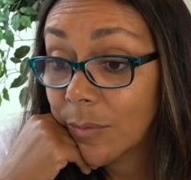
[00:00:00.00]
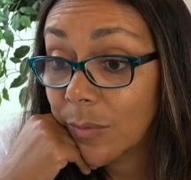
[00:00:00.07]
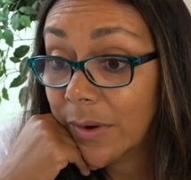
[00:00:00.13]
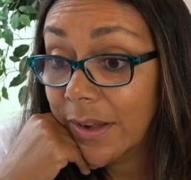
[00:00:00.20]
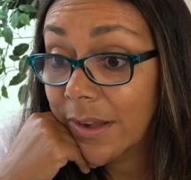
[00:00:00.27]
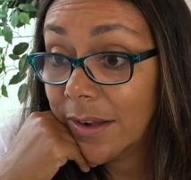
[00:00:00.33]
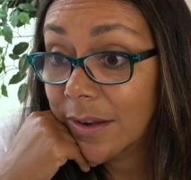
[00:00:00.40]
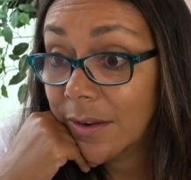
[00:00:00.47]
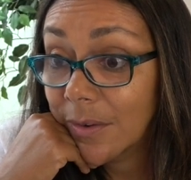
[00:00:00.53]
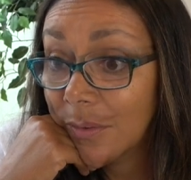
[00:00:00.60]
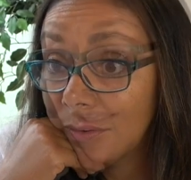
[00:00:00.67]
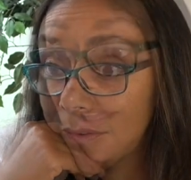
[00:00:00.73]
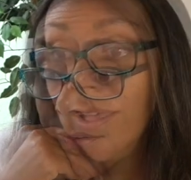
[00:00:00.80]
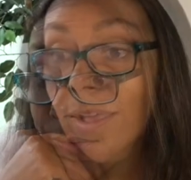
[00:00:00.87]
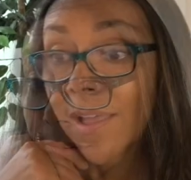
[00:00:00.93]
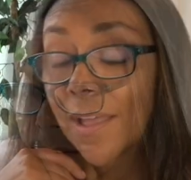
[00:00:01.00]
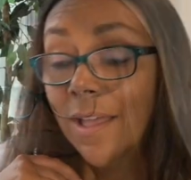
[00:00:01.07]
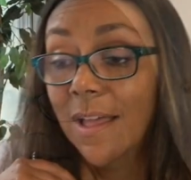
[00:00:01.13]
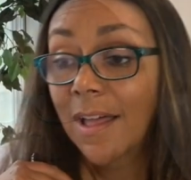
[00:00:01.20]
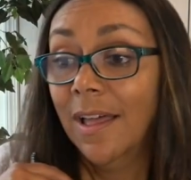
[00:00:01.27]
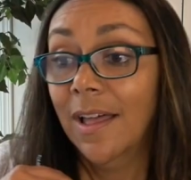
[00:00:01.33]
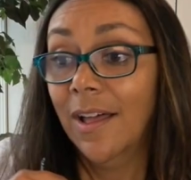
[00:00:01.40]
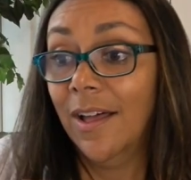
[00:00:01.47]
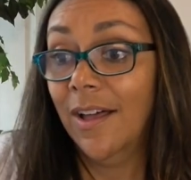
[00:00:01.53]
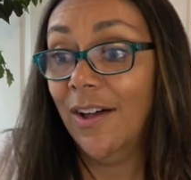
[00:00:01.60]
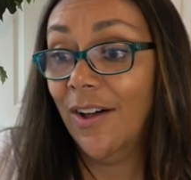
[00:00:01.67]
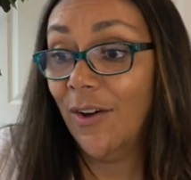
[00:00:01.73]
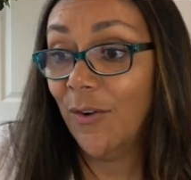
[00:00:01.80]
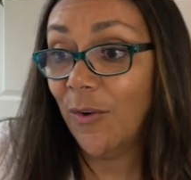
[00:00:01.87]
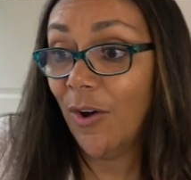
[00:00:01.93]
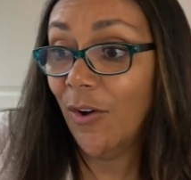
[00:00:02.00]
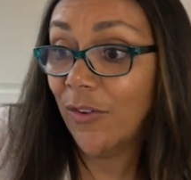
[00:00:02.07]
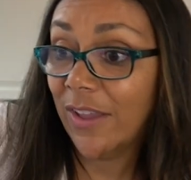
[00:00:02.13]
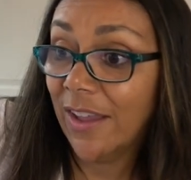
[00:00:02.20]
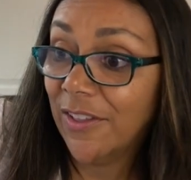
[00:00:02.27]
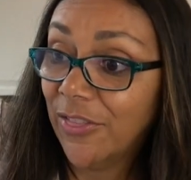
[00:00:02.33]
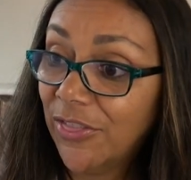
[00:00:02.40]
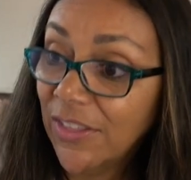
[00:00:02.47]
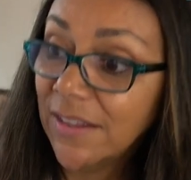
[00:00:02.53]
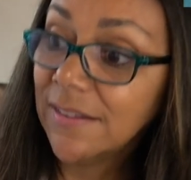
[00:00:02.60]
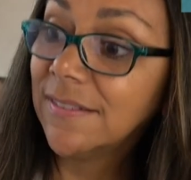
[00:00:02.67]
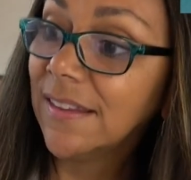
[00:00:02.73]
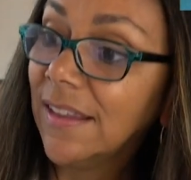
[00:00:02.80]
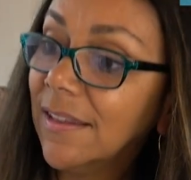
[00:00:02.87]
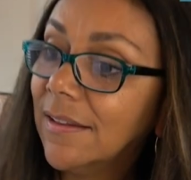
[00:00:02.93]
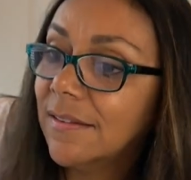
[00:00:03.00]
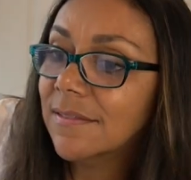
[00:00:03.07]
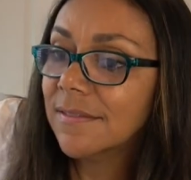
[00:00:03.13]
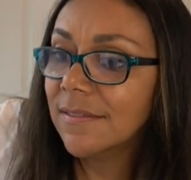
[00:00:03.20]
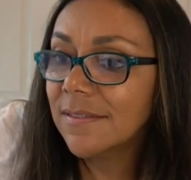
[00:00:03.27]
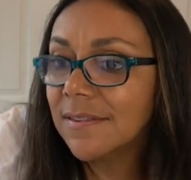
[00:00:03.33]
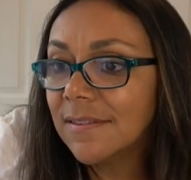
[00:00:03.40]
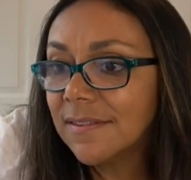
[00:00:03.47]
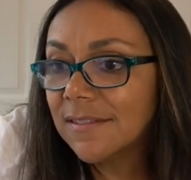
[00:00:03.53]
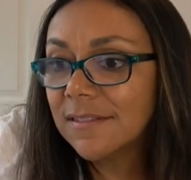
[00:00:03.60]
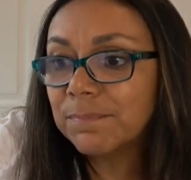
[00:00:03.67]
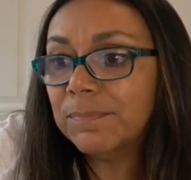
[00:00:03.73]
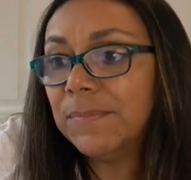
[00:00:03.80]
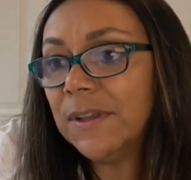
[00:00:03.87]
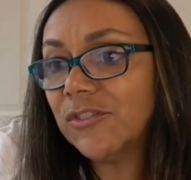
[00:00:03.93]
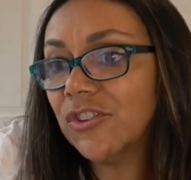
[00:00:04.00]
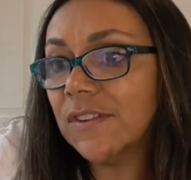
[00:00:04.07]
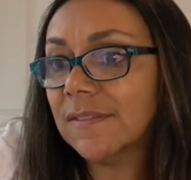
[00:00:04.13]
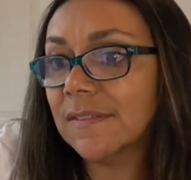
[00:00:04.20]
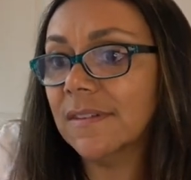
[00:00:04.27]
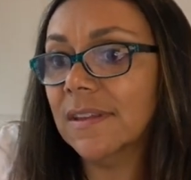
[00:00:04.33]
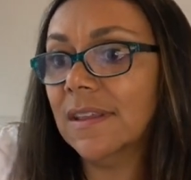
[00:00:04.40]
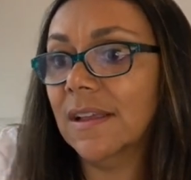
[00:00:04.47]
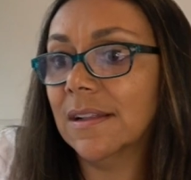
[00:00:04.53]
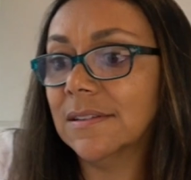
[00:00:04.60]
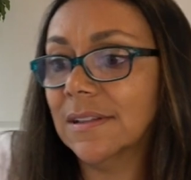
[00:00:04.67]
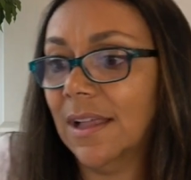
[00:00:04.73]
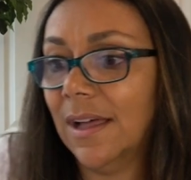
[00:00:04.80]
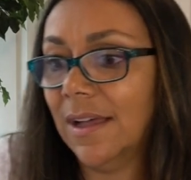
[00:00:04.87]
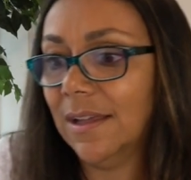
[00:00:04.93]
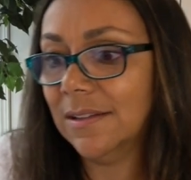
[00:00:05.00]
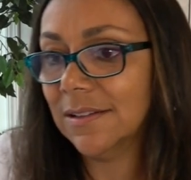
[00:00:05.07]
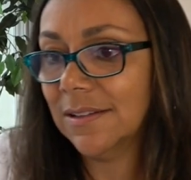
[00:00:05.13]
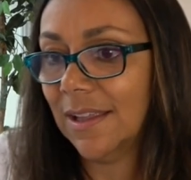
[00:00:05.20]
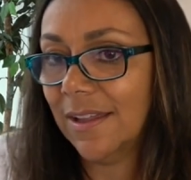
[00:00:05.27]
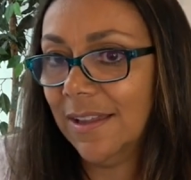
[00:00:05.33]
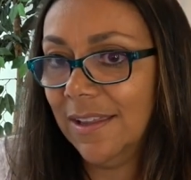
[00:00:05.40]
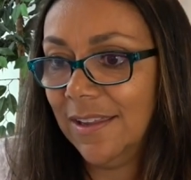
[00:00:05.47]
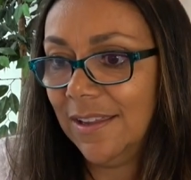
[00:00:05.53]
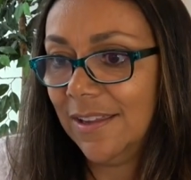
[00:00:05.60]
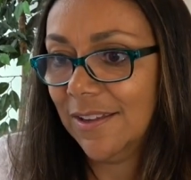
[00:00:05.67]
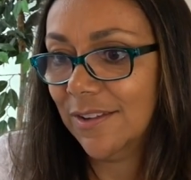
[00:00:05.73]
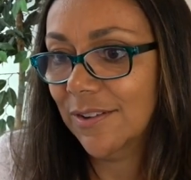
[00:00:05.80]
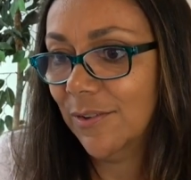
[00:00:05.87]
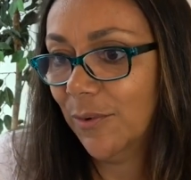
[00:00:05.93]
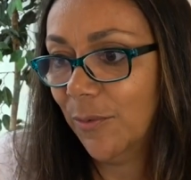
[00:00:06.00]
Wow. Okay, this is suspiciously a lot like